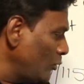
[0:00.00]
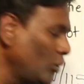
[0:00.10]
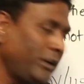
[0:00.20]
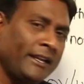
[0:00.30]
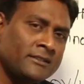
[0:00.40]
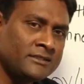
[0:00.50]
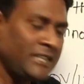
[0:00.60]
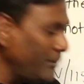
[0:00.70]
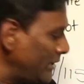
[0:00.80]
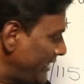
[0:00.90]
voltage
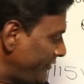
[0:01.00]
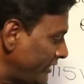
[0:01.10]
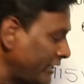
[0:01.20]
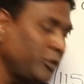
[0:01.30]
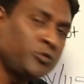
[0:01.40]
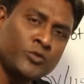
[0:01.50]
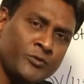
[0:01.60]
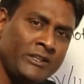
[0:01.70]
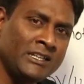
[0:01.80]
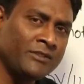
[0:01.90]
same and if he reduce
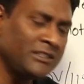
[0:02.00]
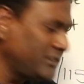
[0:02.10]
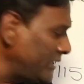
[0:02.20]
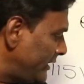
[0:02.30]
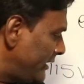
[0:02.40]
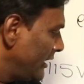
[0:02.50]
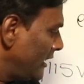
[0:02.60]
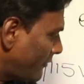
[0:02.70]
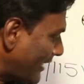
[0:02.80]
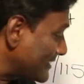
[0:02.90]
frequency,
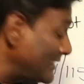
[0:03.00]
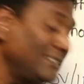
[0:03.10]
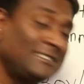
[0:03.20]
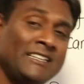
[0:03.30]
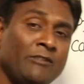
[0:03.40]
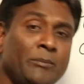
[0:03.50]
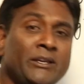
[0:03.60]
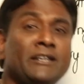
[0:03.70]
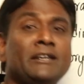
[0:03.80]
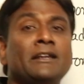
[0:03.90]
flux density will
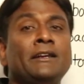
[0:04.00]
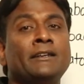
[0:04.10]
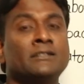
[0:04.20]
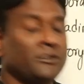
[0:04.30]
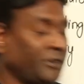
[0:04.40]
be increased.